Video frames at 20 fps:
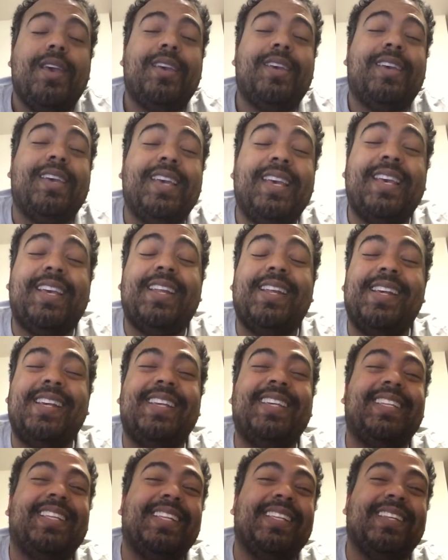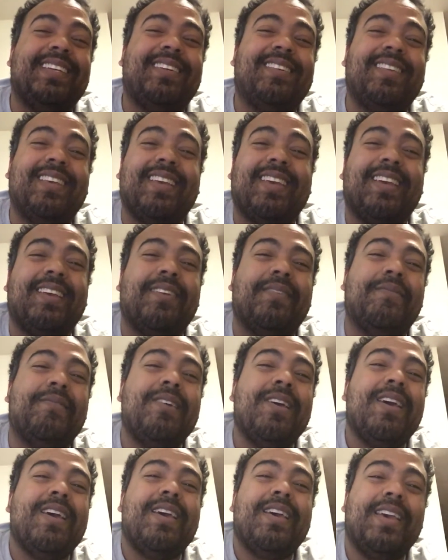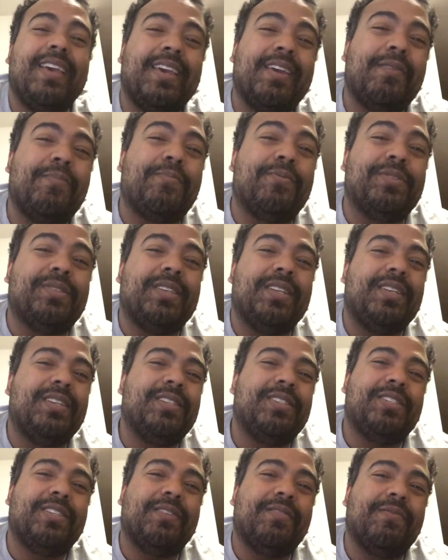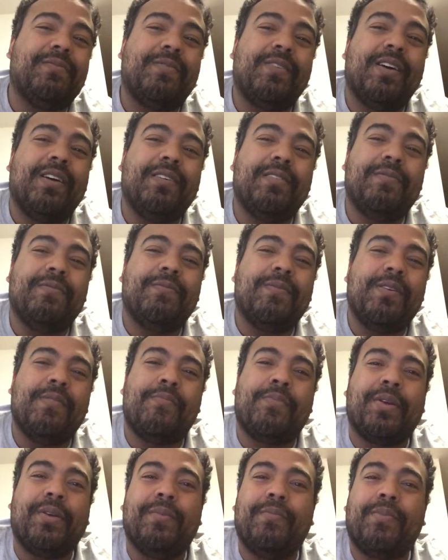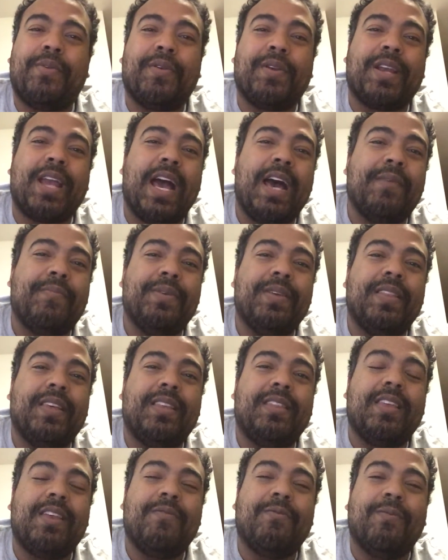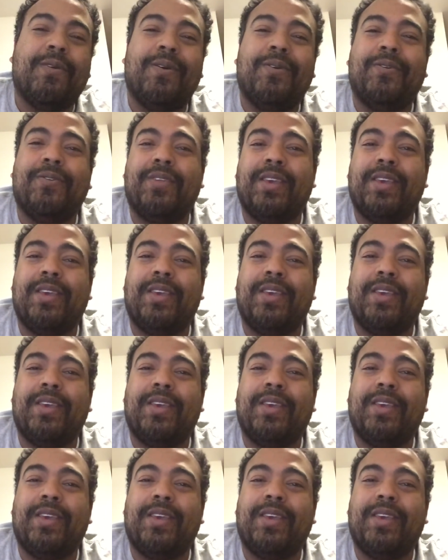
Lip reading: They get a percentage of per copy that they roll.